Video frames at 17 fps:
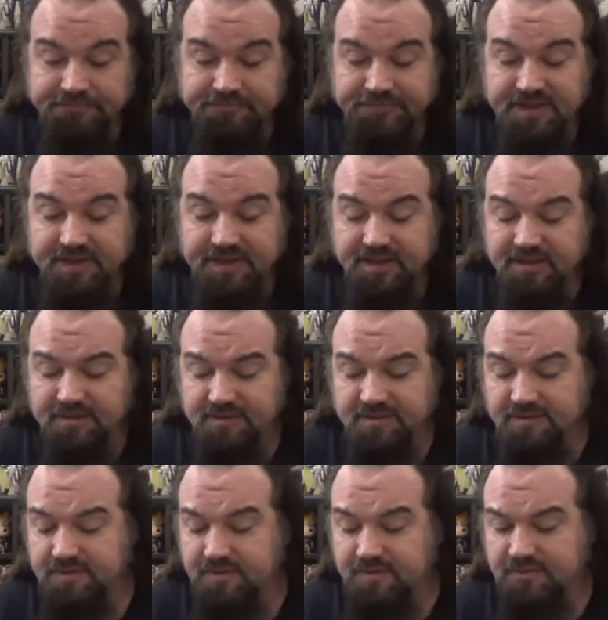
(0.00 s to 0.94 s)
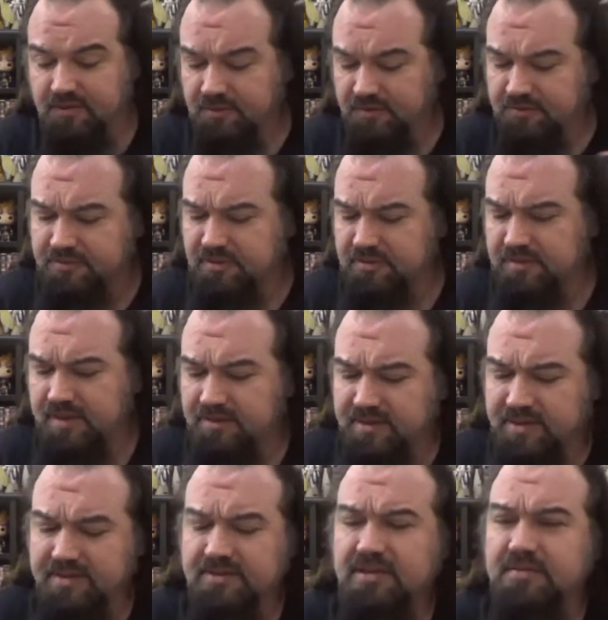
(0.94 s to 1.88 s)
Thing is, the souls are rather
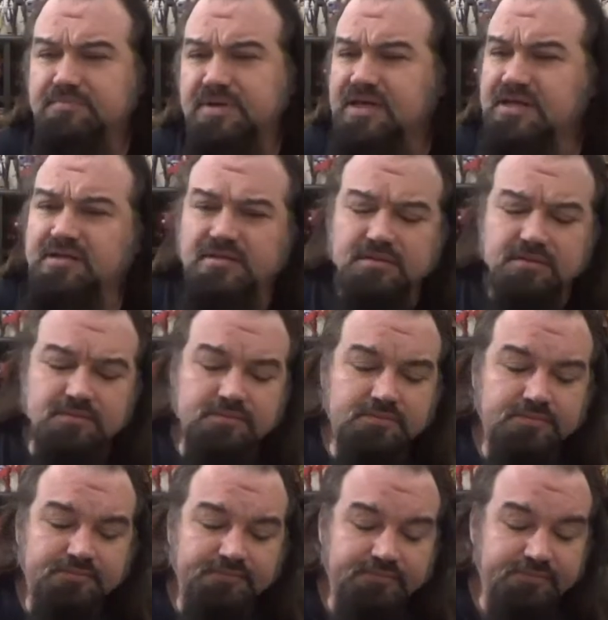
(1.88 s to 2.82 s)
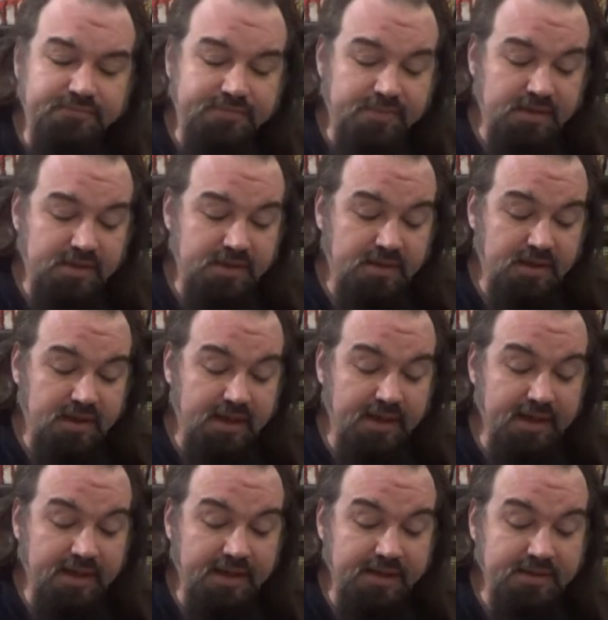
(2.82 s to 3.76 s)
easily beaten.
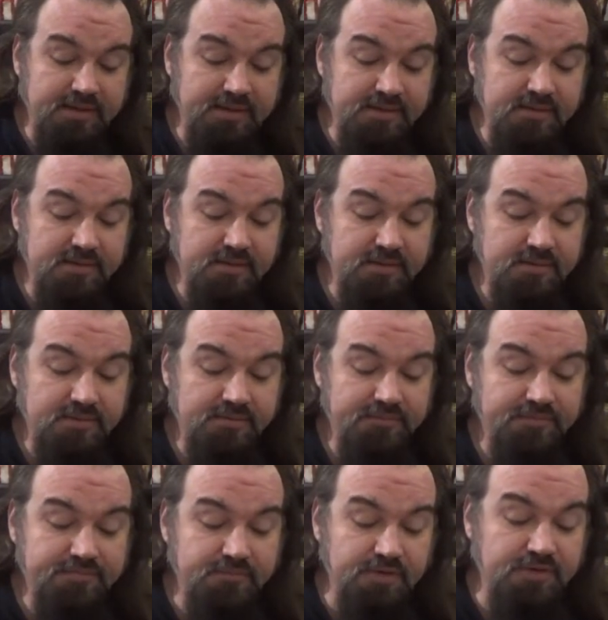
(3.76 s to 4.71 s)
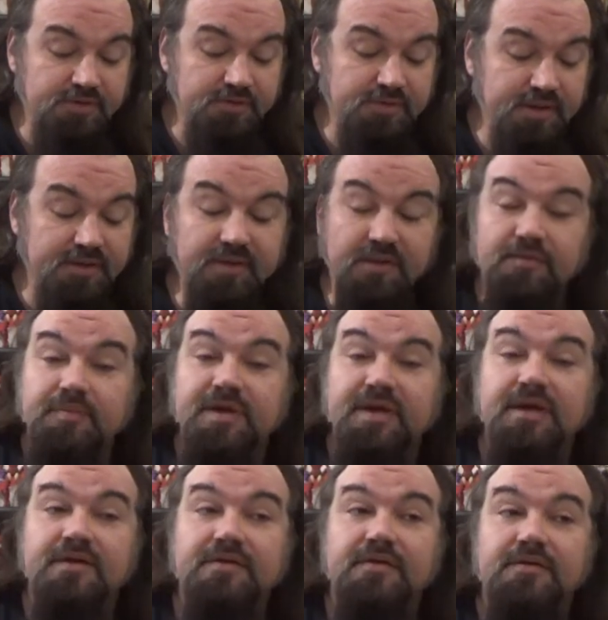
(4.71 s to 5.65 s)
And Multitude realizes this
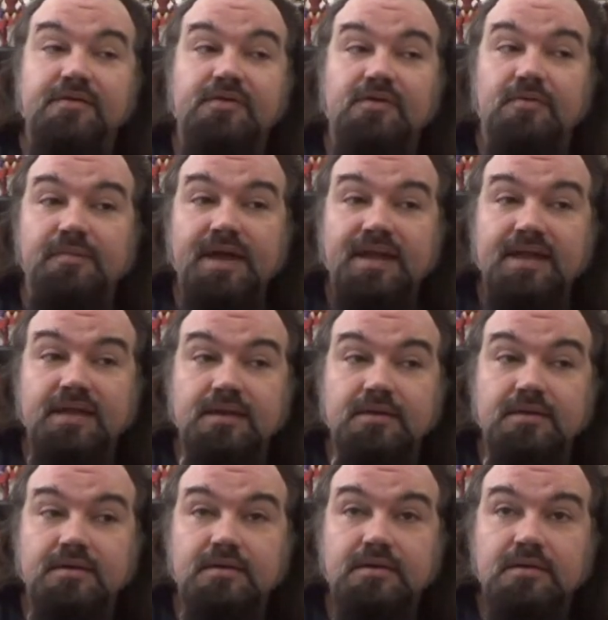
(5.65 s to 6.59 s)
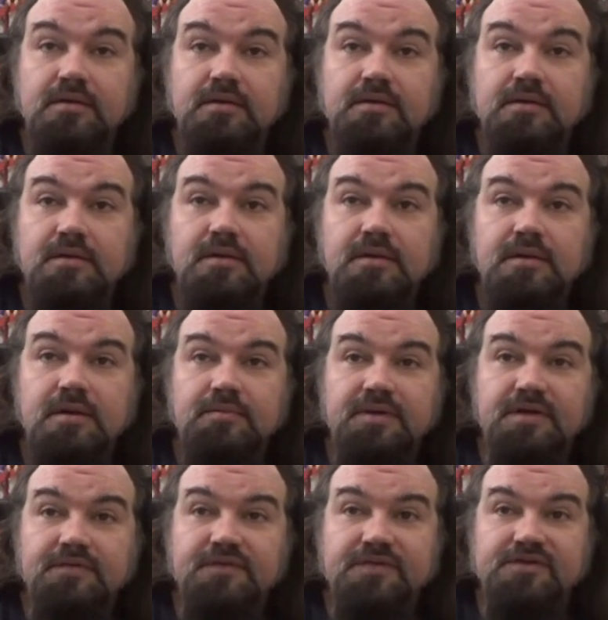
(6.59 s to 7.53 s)
because there's so many.
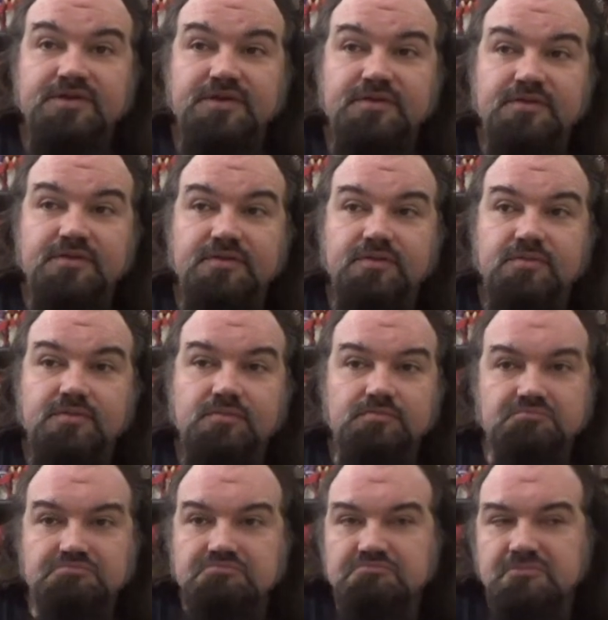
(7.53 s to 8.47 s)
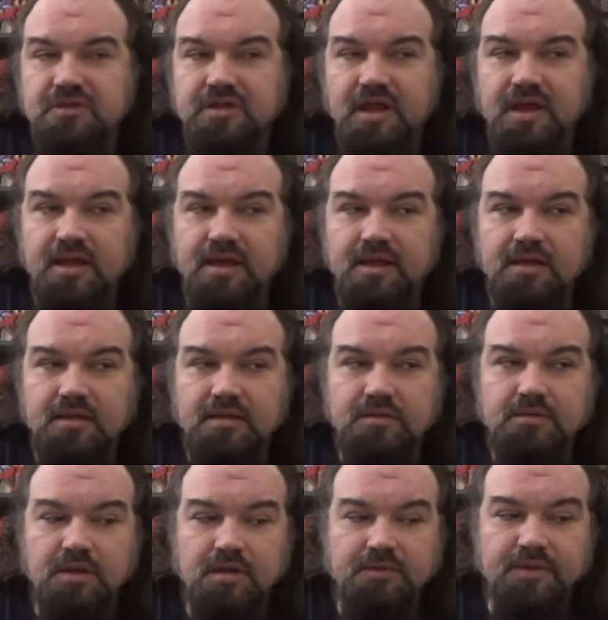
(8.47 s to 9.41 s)
But if it's just, say,
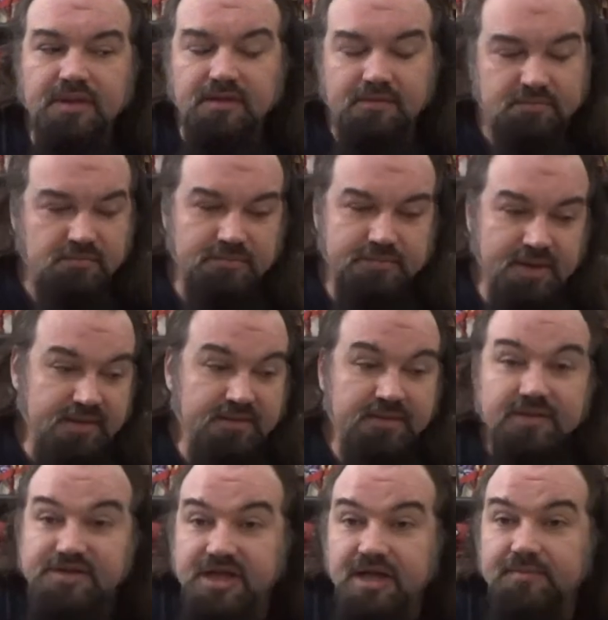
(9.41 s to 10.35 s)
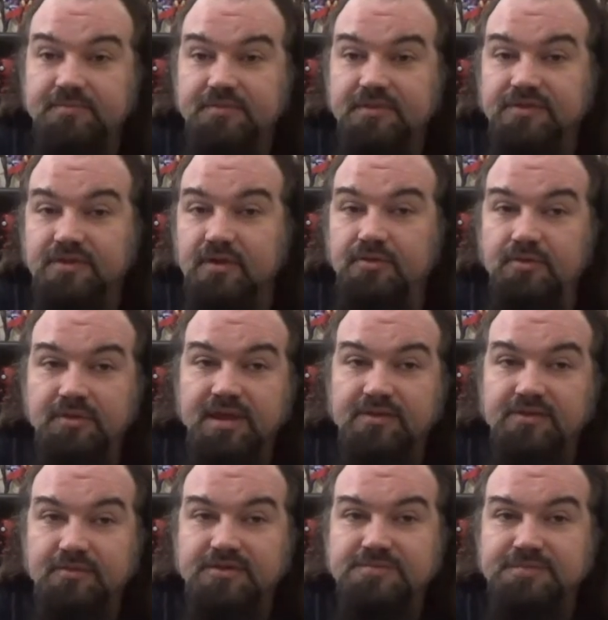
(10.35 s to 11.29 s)
you know, the gem, the stone only
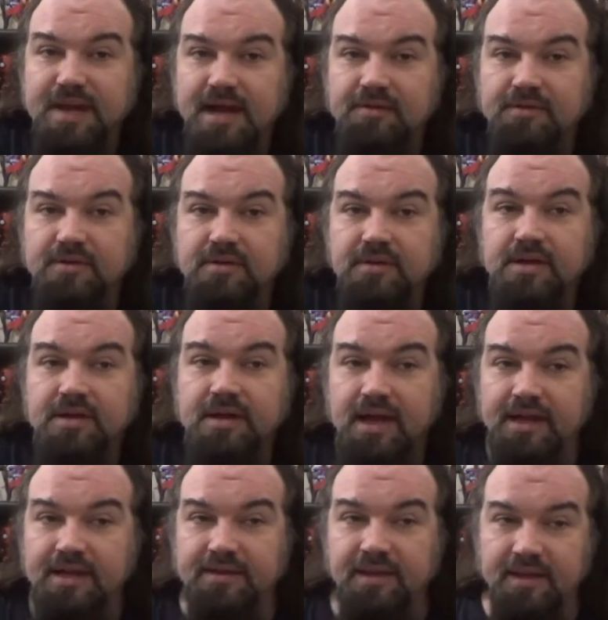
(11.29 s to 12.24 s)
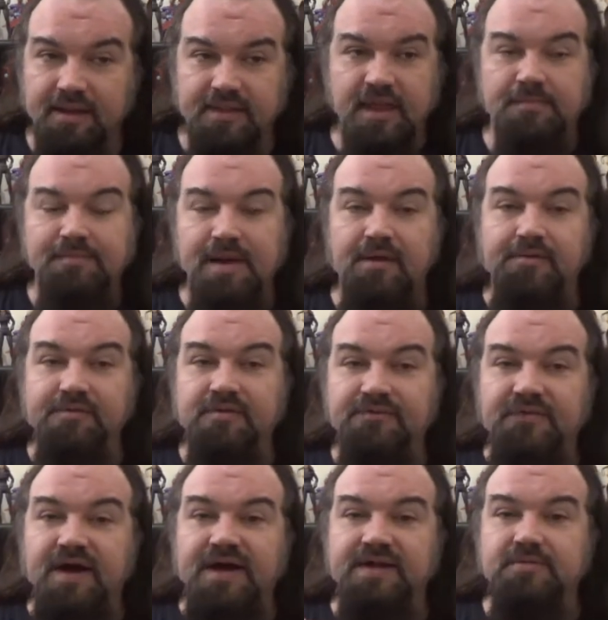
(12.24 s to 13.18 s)
has so much power. And that power is
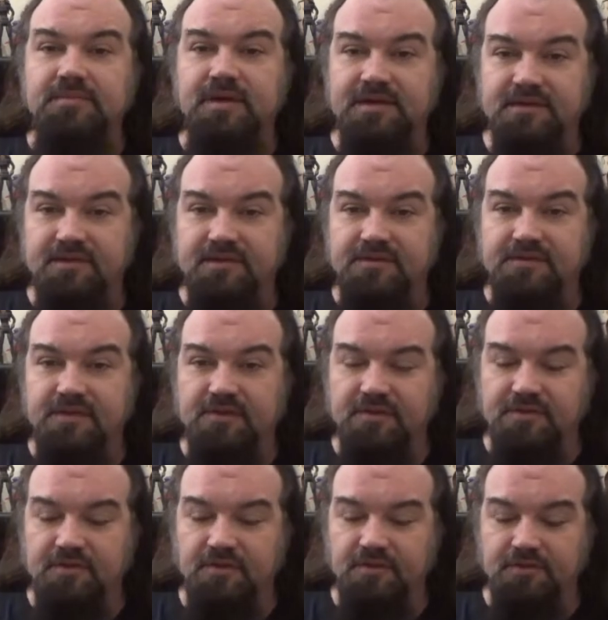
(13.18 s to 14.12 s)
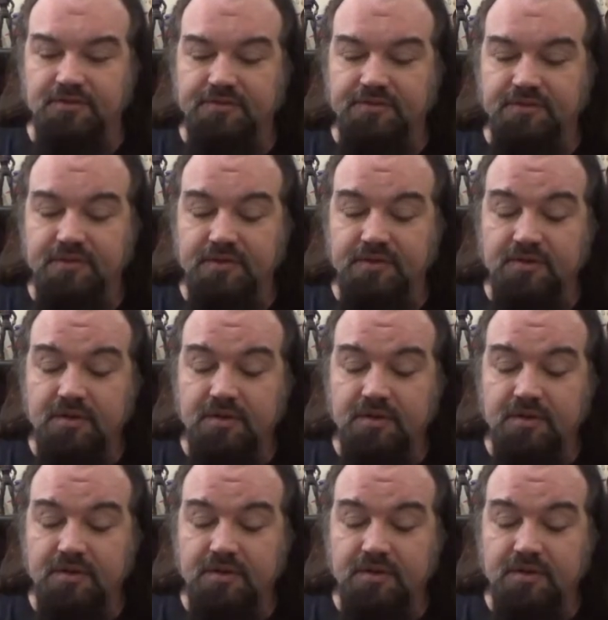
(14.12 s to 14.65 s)
divided among the souls.